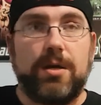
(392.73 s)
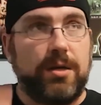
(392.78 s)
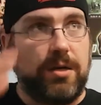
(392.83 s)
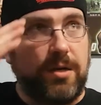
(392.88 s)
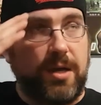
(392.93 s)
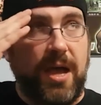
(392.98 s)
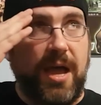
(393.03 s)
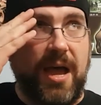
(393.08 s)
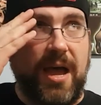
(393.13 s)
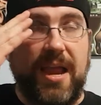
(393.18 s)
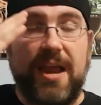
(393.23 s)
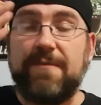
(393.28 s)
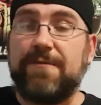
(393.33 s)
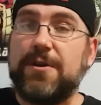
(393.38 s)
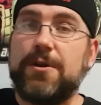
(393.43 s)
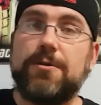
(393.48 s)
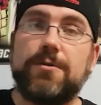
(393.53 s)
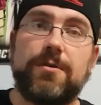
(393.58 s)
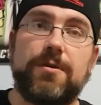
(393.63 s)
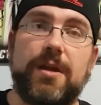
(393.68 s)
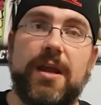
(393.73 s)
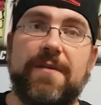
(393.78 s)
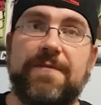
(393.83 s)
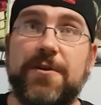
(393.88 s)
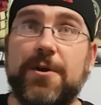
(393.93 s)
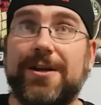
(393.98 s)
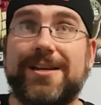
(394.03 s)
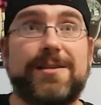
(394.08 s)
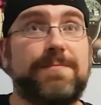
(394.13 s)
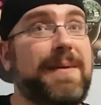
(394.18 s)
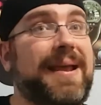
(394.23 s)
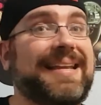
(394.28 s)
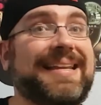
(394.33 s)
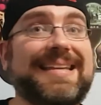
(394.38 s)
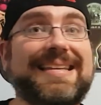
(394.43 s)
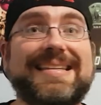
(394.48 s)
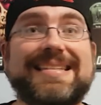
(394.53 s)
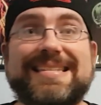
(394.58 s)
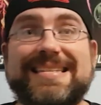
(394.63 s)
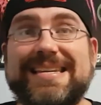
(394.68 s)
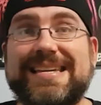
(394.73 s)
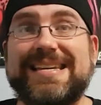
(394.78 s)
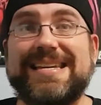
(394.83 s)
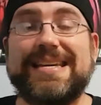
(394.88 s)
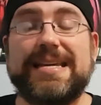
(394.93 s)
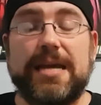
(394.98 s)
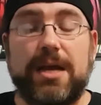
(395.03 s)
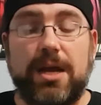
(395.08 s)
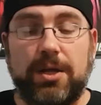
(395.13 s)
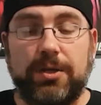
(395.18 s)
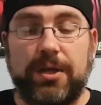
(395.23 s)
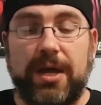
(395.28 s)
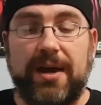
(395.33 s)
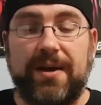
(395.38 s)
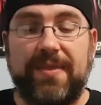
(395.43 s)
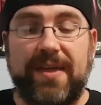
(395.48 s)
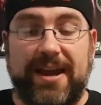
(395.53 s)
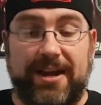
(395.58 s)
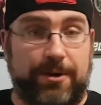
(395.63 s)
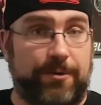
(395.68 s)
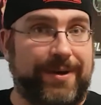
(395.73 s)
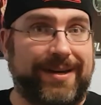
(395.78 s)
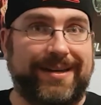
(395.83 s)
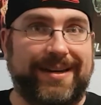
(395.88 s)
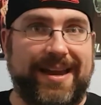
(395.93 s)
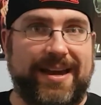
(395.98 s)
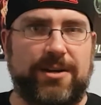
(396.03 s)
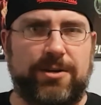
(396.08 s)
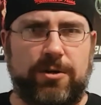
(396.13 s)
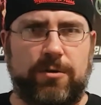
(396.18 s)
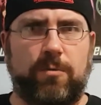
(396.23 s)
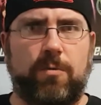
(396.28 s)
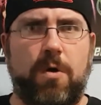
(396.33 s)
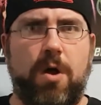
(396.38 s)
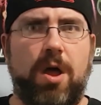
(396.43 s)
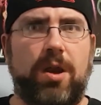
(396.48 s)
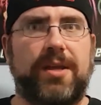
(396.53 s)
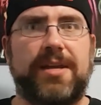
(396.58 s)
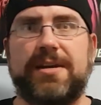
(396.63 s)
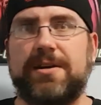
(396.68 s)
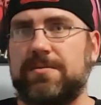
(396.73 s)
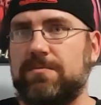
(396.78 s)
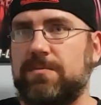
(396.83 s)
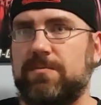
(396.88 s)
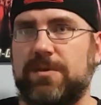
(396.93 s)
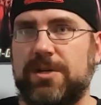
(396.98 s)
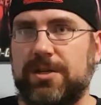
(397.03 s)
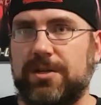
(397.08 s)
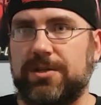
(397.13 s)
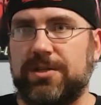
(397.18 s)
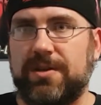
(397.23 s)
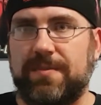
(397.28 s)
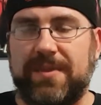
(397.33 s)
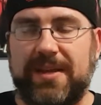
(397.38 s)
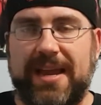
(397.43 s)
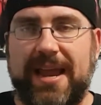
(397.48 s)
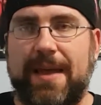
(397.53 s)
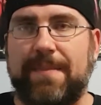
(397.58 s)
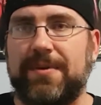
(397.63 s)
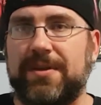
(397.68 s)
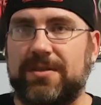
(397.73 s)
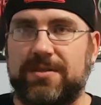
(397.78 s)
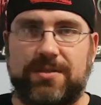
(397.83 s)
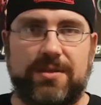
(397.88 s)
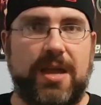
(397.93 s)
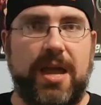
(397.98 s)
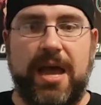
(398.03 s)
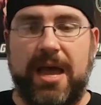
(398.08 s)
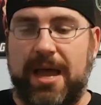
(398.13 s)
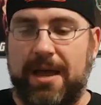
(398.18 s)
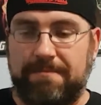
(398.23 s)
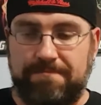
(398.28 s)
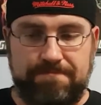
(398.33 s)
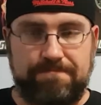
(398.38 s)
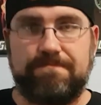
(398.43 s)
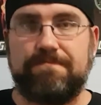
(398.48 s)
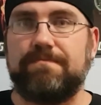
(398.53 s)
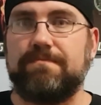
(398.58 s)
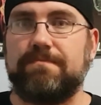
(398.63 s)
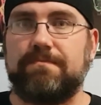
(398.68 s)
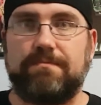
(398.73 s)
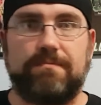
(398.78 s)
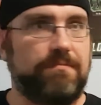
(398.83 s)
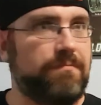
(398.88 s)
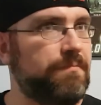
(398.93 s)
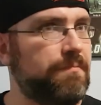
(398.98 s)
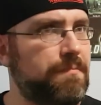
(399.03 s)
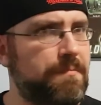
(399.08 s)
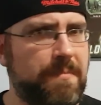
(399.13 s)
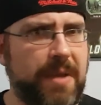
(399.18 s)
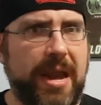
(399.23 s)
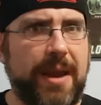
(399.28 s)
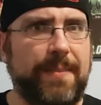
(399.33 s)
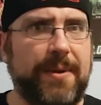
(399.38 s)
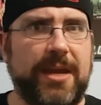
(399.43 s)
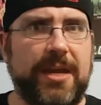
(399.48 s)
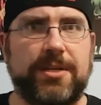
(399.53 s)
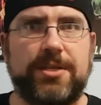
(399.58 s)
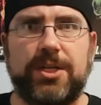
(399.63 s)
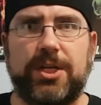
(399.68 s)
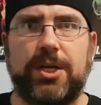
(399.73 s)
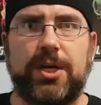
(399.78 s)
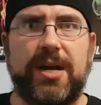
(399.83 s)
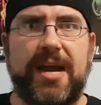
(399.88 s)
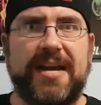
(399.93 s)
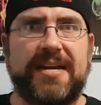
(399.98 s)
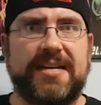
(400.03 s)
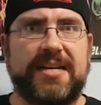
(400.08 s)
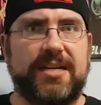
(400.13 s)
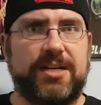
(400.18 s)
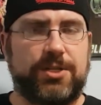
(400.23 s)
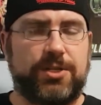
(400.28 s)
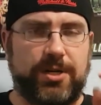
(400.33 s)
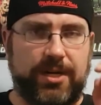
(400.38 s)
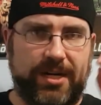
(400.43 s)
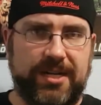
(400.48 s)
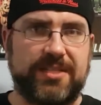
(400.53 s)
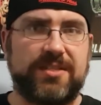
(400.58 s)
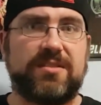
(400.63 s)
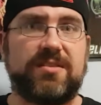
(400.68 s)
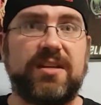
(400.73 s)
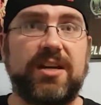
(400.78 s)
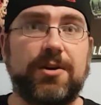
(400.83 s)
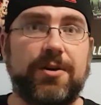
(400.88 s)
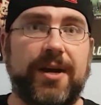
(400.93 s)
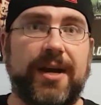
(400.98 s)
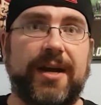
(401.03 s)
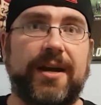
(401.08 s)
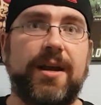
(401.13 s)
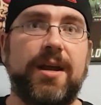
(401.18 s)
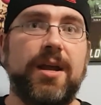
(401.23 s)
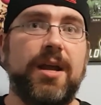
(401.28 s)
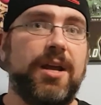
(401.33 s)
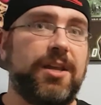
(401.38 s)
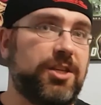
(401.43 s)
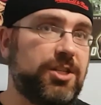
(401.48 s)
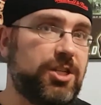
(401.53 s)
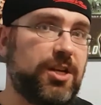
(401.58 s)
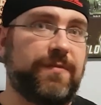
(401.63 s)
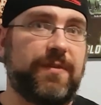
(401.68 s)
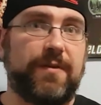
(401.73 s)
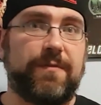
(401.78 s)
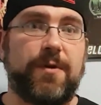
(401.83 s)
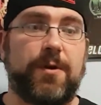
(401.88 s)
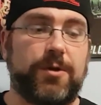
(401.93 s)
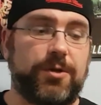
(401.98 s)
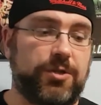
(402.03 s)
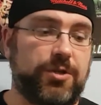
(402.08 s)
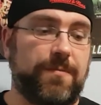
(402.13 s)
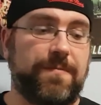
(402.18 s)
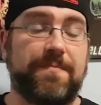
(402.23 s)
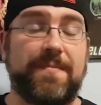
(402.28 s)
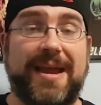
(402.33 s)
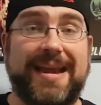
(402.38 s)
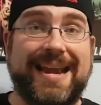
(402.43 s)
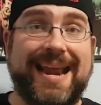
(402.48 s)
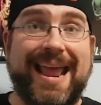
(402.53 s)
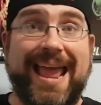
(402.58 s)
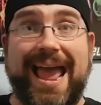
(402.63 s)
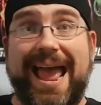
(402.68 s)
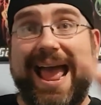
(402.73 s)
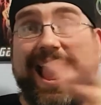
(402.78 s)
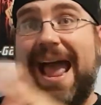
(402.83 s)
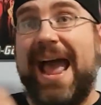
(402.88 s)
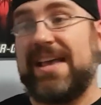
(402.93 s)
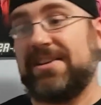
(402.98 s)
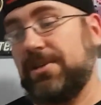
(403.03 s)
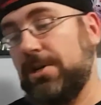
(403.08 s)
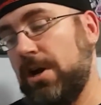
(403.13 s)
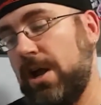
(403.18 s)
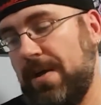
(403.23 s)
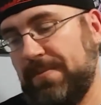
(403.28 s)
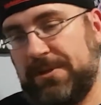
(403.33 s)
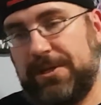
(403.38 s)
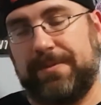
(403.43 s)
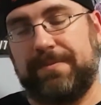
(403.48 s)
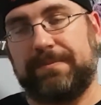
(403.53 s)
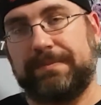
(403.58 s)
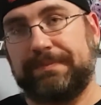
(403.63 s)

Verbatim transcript: Uh, if you're if you're expecting to see a lot of that Green Lantern wall in till something happens, uh, maybe it's a good idea to start considering the shifting focus Superman as an option.